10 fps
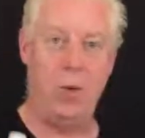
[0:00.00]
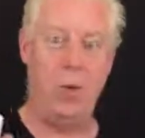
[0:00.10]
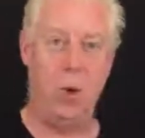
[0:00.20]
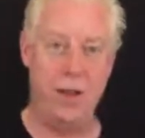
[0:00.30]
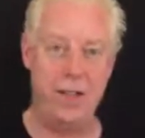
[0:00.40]

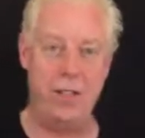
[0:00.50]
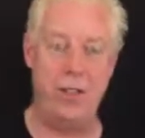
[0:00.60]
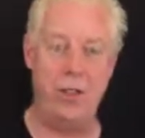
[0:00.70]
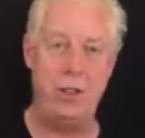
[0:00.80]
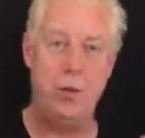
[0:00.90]
what is it
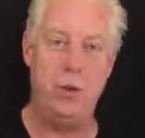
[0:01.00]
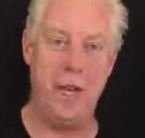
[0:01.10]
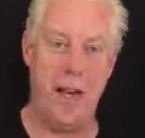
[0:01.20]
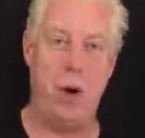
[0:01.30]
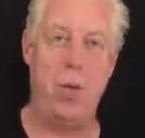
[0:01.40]
that you now